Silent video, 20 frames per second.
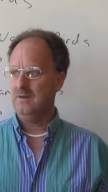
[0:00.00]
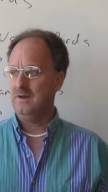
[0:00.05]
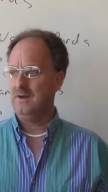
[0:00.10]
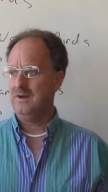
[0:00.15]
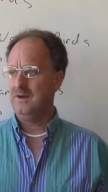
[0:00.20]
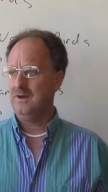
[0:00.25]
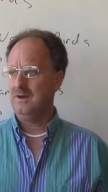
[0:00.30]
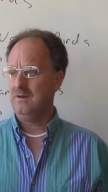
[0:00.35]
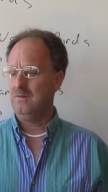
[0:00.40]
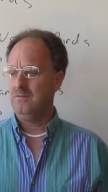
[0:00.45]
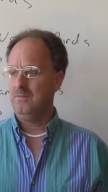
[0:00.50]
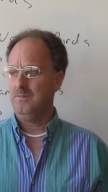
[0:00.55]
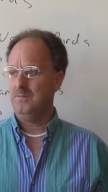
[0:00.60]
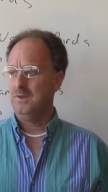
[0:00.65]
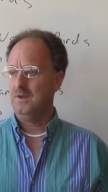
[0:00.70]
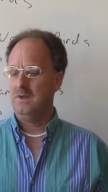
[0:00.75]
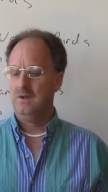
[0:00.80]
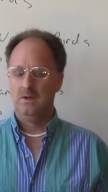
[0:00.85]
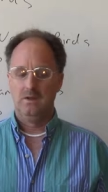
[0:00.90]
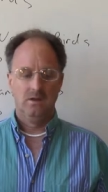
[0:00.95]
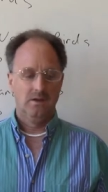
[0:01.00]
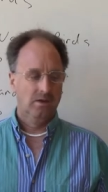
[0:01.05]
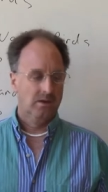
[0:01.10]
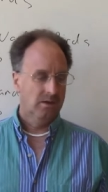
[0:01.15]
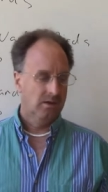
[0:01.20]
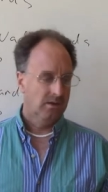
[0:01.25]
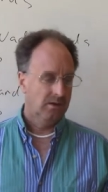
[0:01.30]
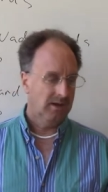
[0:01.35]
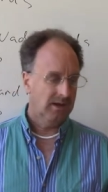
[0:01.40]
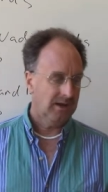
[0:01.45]
Um,
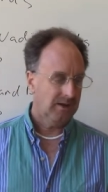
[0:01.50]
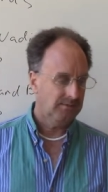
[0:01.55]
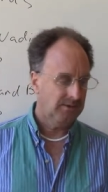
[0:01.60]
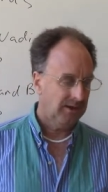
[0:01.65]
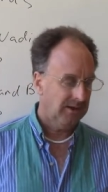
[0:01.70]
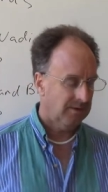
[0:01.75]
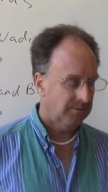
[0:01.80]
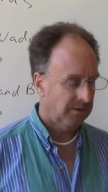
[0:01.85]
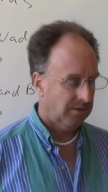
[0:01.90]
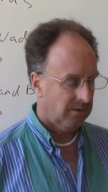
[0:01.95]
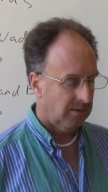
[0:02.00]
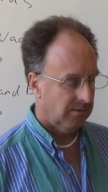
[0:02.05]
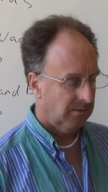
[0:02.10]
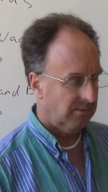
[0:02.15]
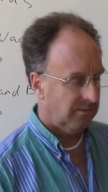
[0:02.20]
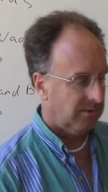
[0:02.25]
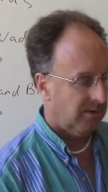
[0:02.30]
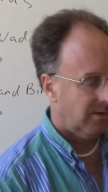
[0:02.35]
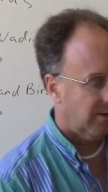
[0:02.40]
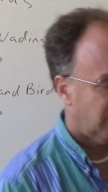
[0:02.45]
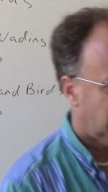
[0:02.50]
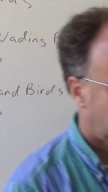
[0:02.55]
have to have a good set